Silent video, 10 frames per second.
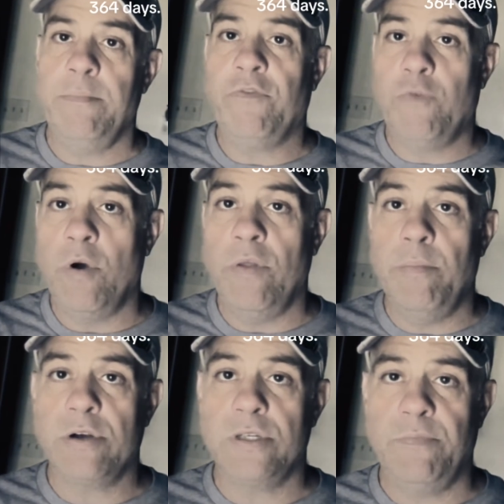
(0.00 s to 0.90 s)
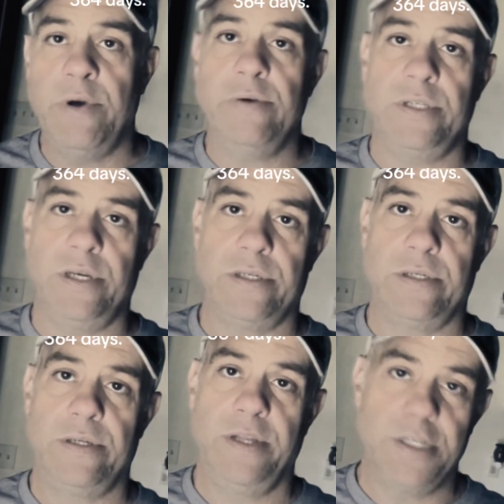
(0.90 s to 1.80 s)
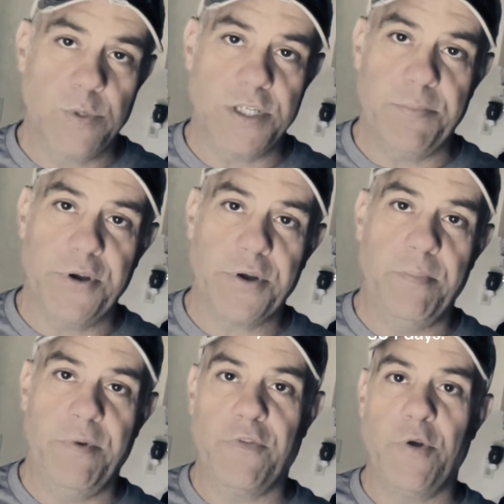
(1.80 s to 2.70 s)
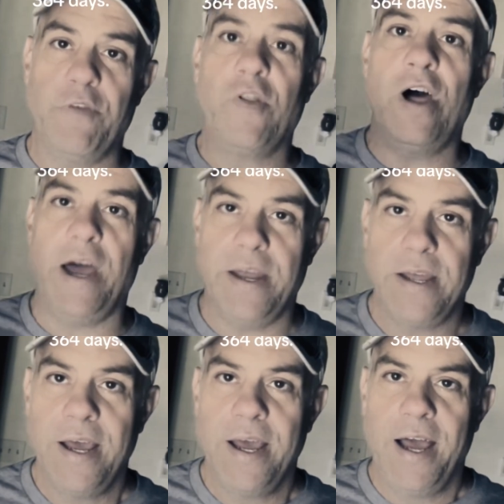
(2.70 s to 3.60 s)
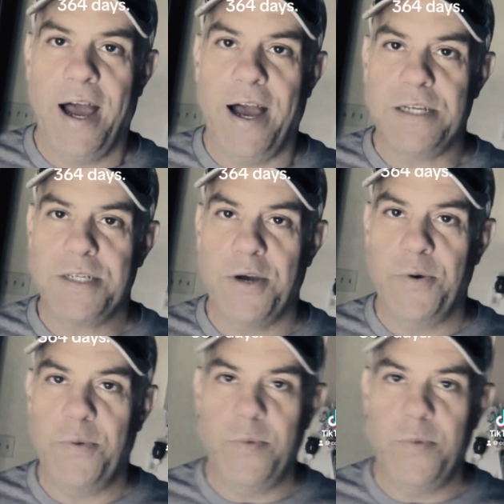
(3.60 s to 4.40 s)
before the books of Moses. This was a book before the flood. So when